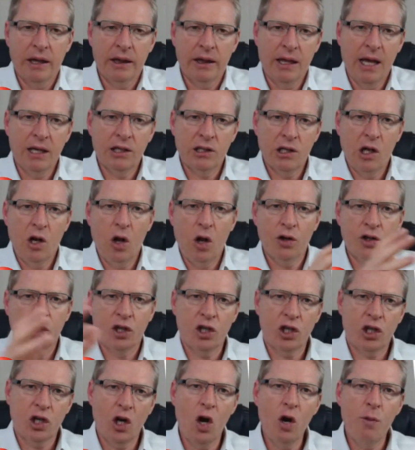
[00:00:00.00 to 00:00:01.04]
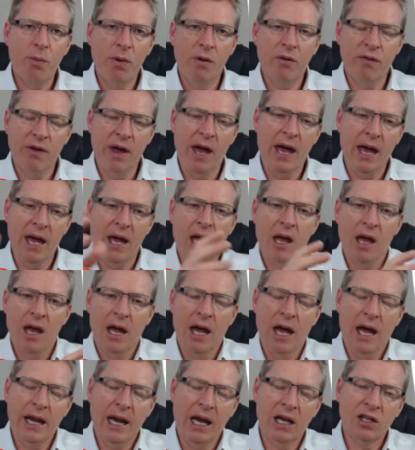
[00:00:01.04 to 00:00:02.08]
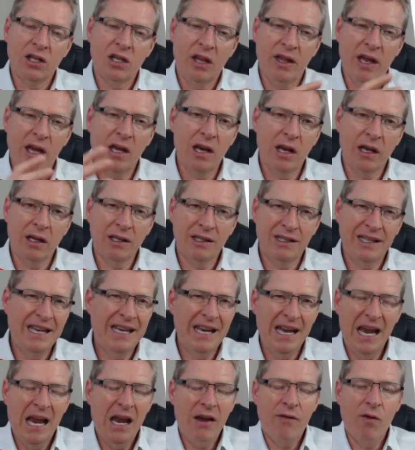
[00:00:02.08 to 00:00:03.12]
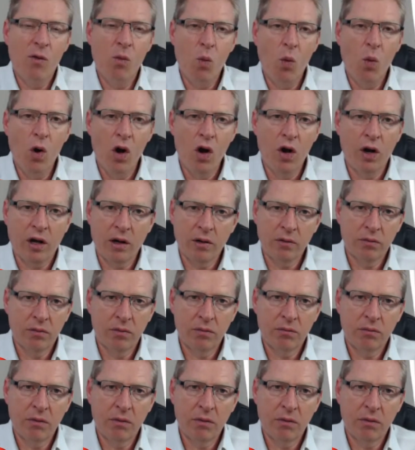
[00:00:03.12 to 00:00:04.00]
there's lost scope of that, and actually then did it even work?